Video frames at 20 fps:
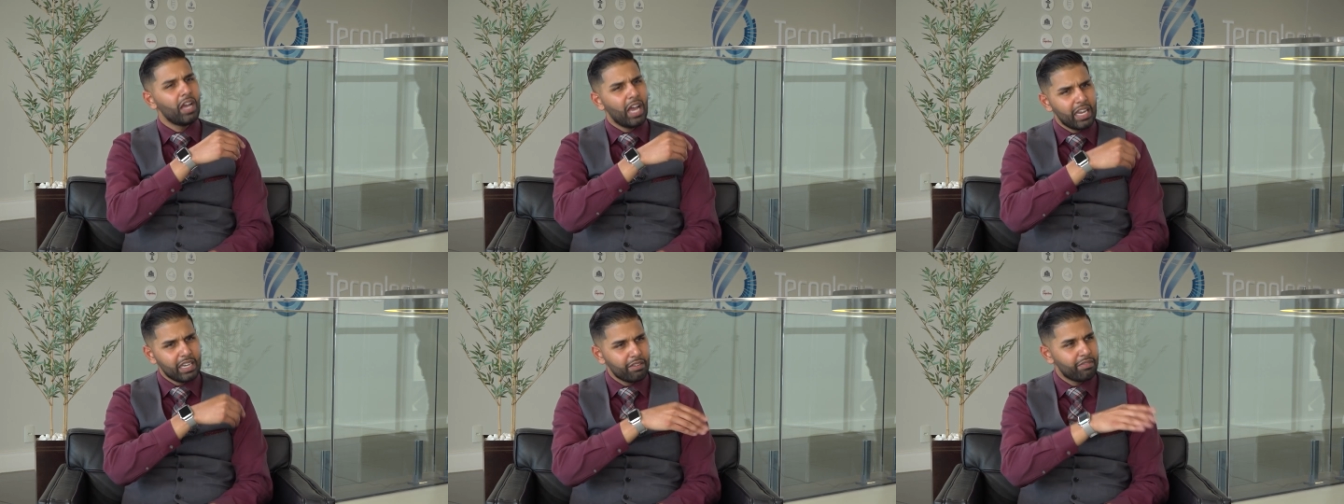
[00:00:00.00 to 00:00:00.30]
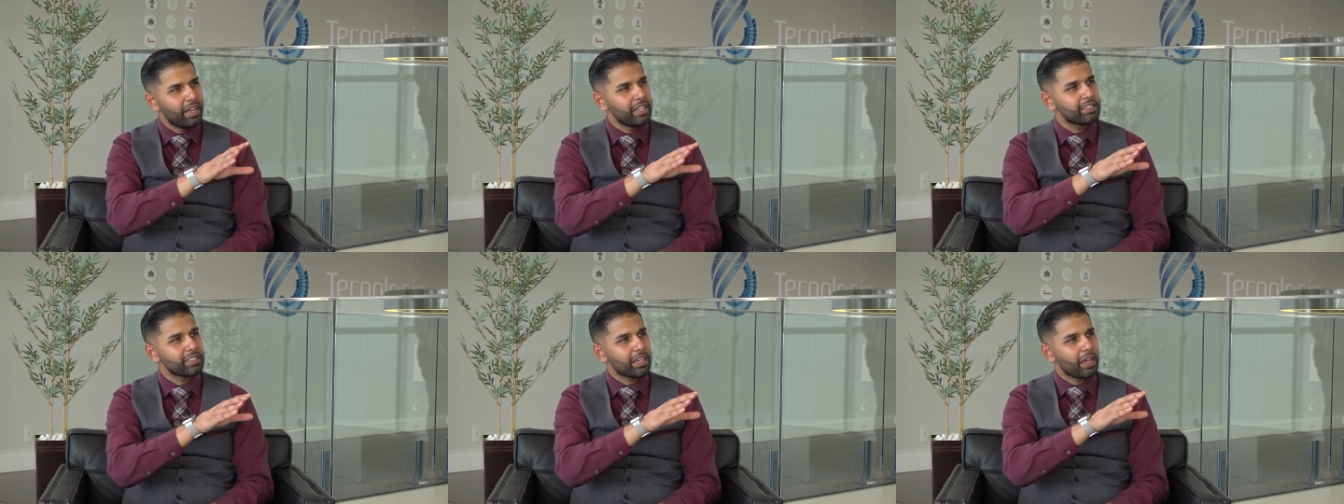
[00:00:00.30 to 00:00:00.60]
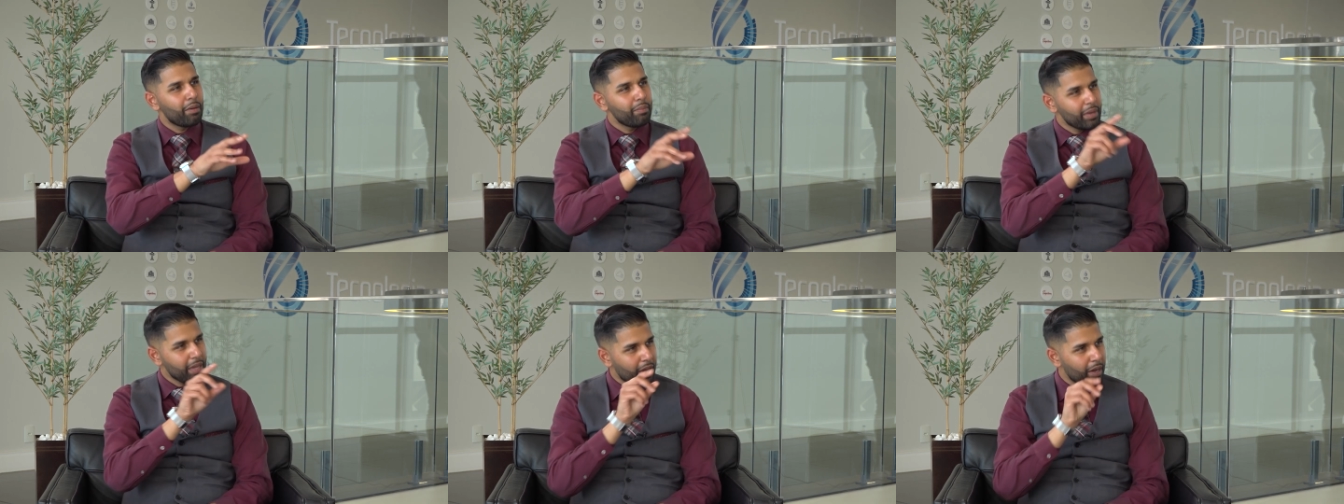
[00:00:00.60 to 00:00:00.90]
And event's
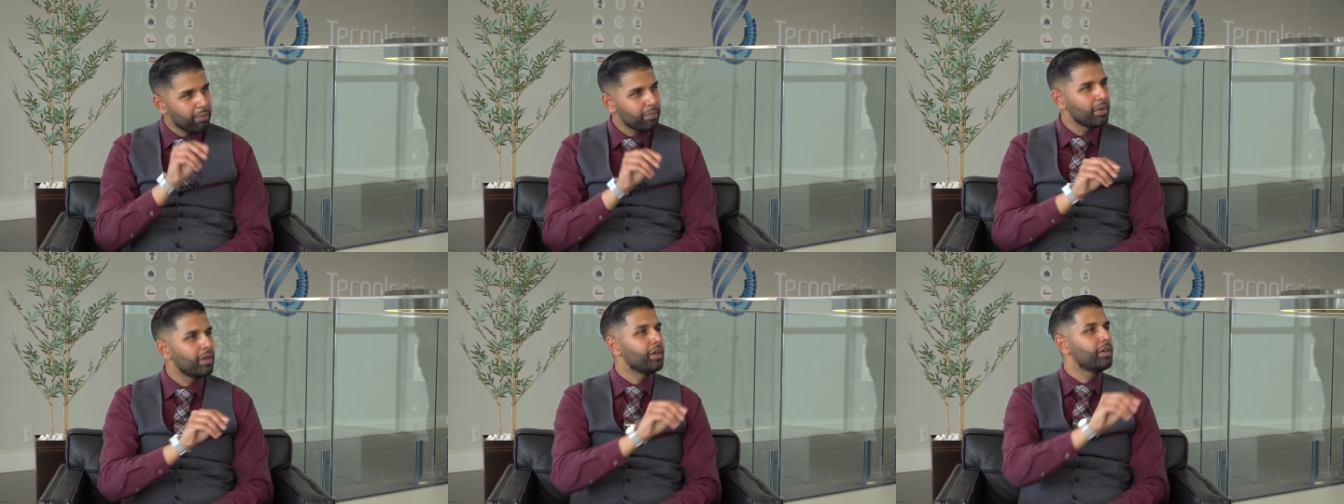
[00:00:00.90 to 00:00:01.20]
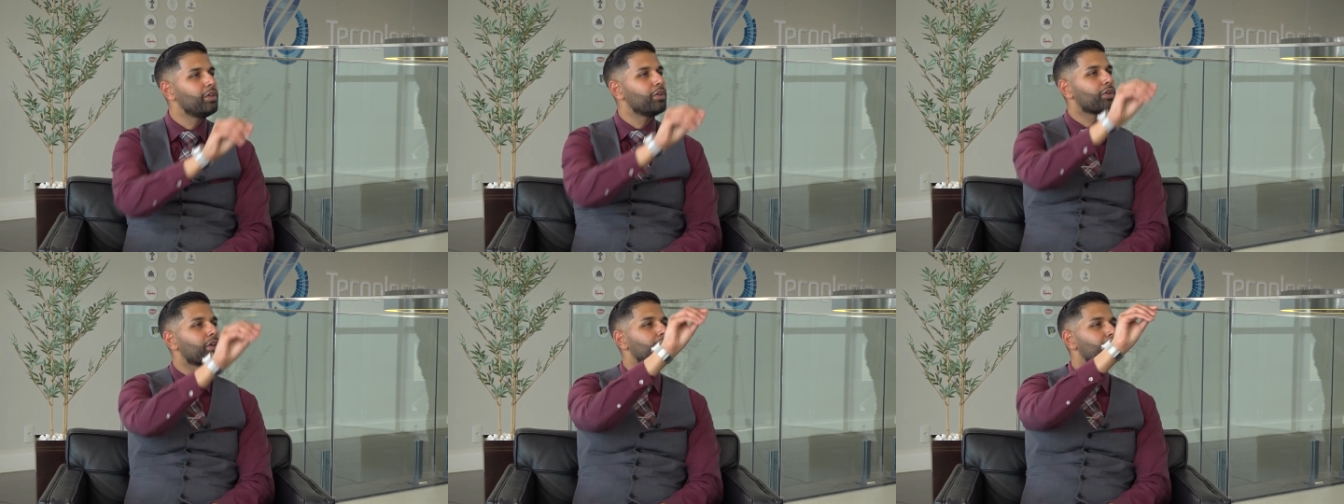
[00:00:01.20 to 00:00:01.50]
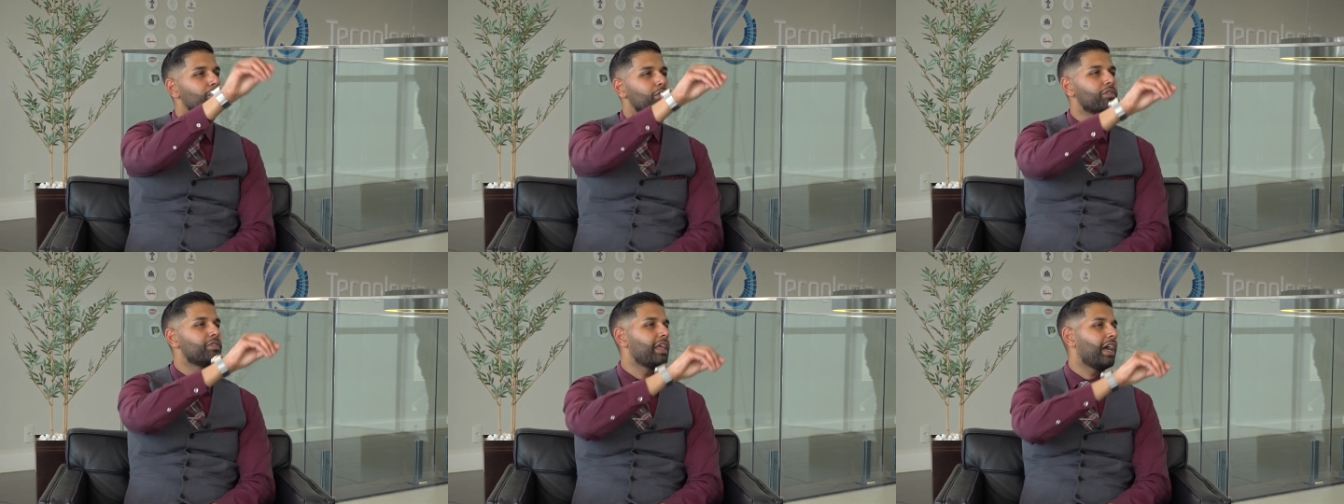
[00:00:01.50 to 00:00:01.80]
coming up, you can
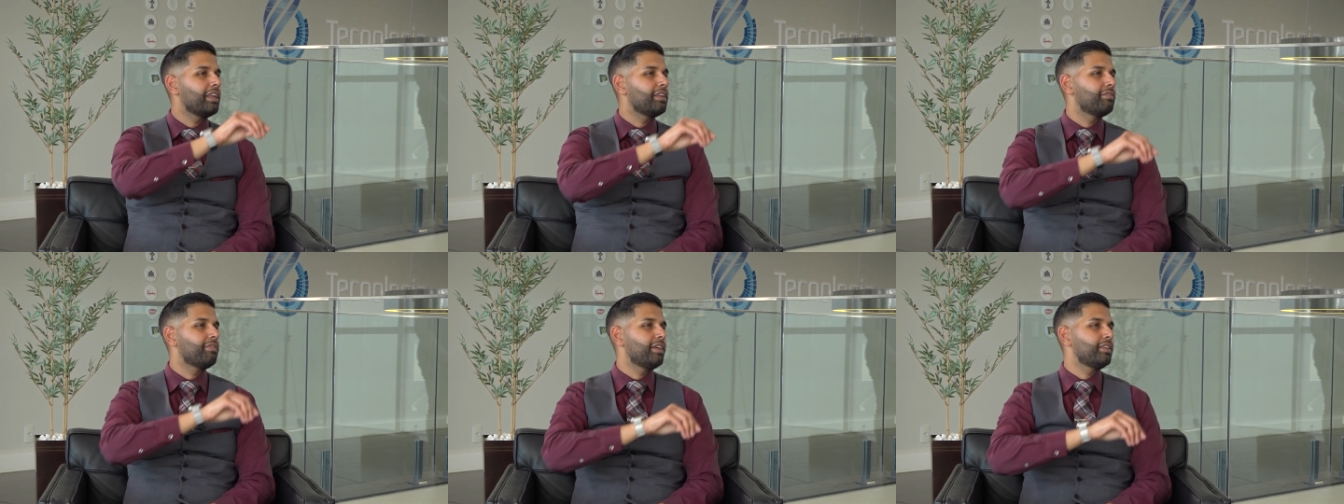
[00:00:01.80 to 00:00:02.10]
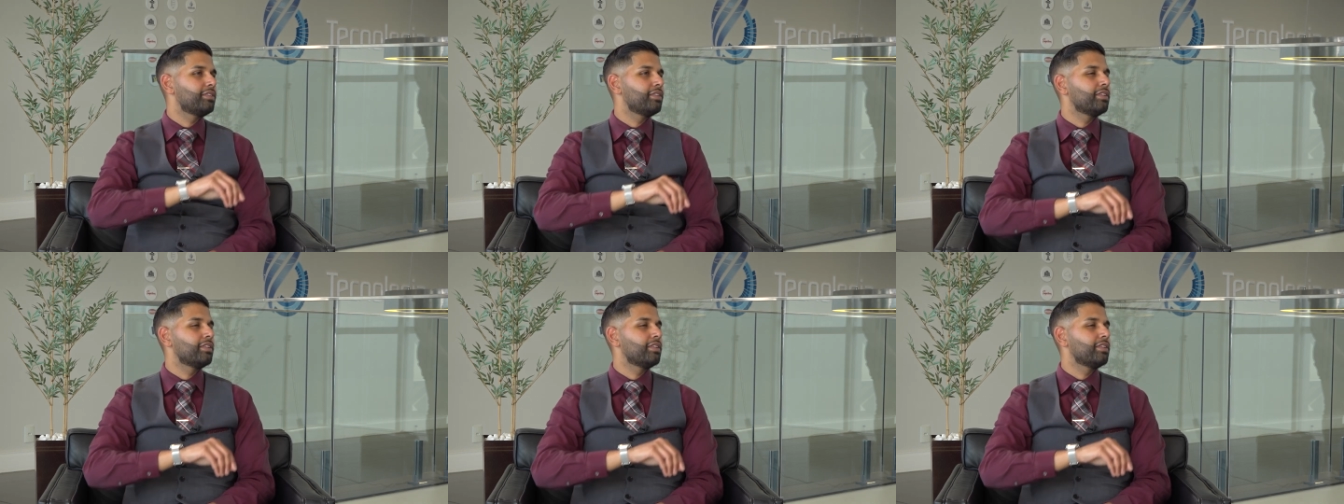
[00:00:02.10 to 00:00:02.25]
move that event